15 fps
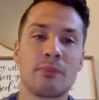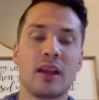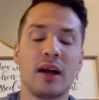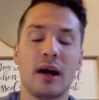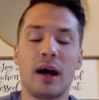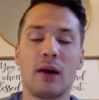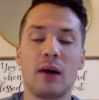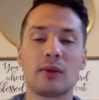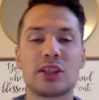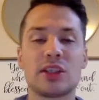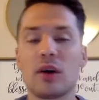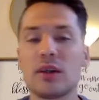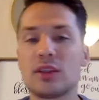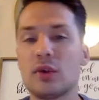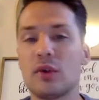Uh, I was
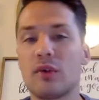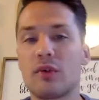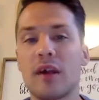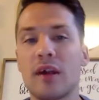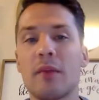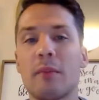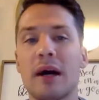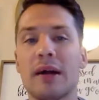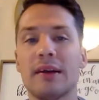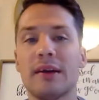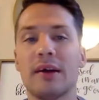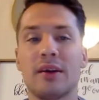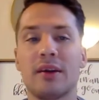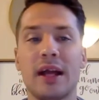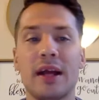talking to a friend of mine the
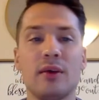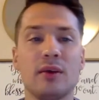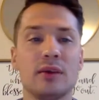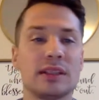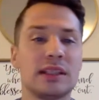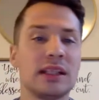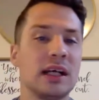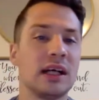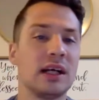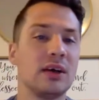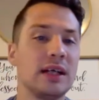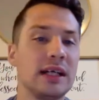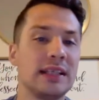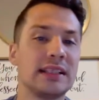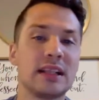other day who's
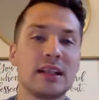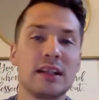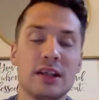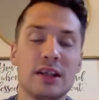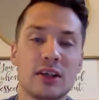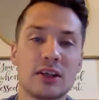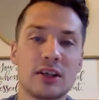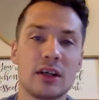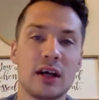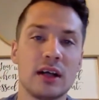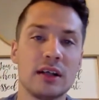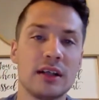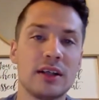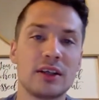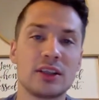he's in leader uh,
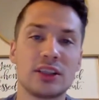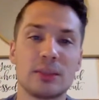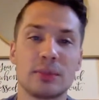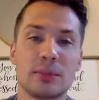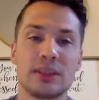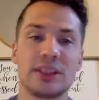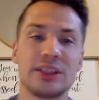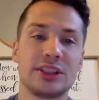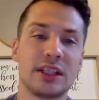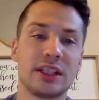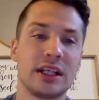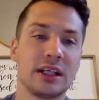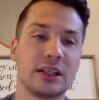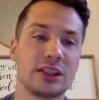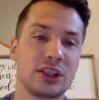leadership position
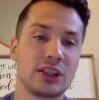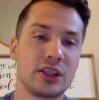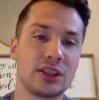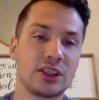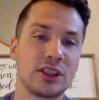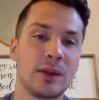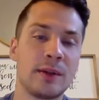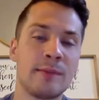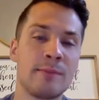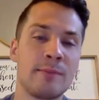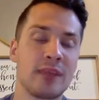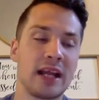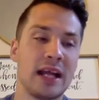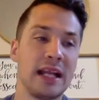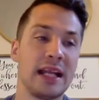in a church,
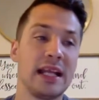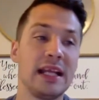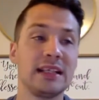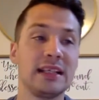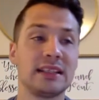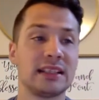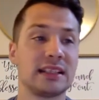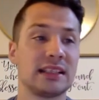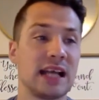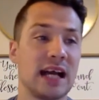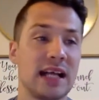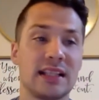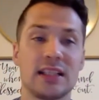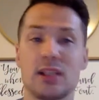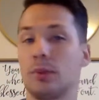and he is just at
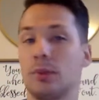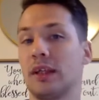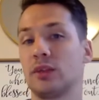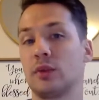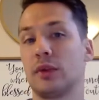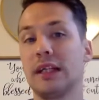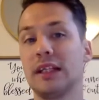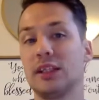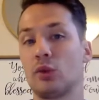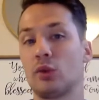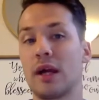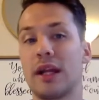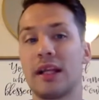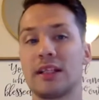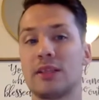this place where he's
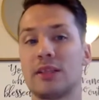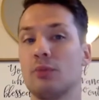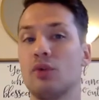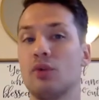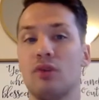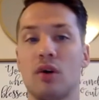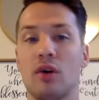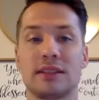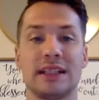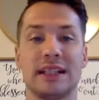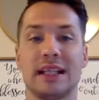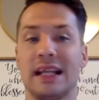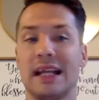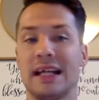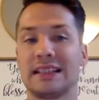ready to move on to
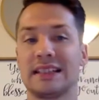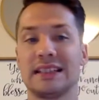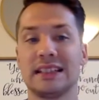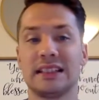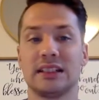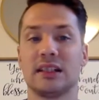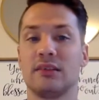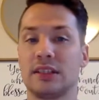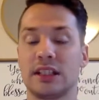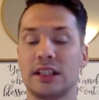the next season.